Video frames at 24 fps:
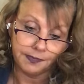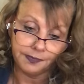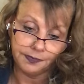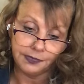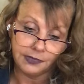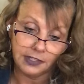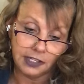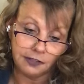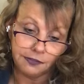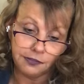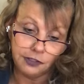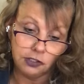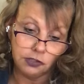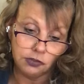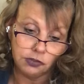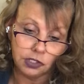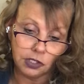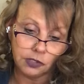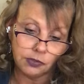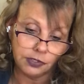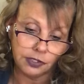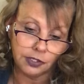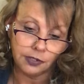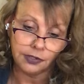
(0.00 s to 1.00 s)
If you
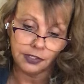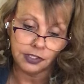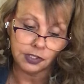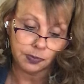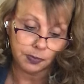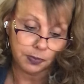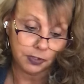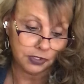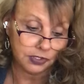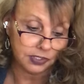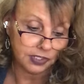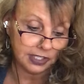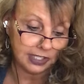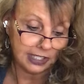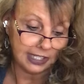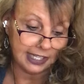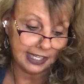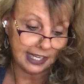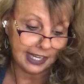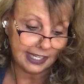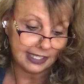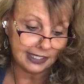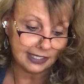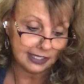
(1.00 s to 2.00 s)
don't know this person
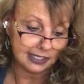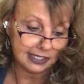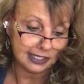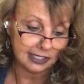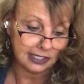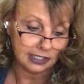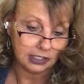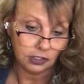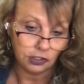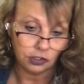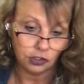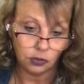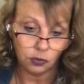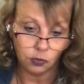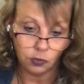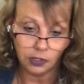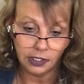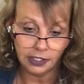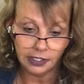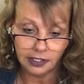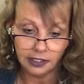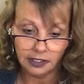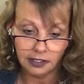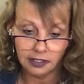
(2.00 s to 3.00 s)
yet, you
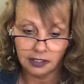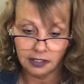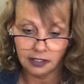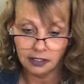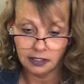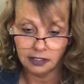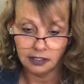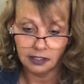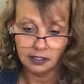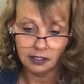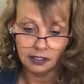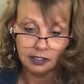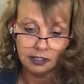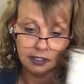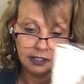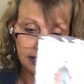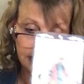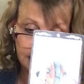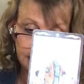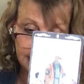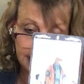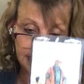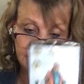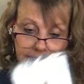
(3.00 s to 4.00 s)
will.
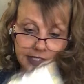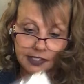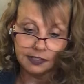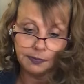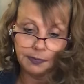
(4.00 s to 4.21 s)
Six of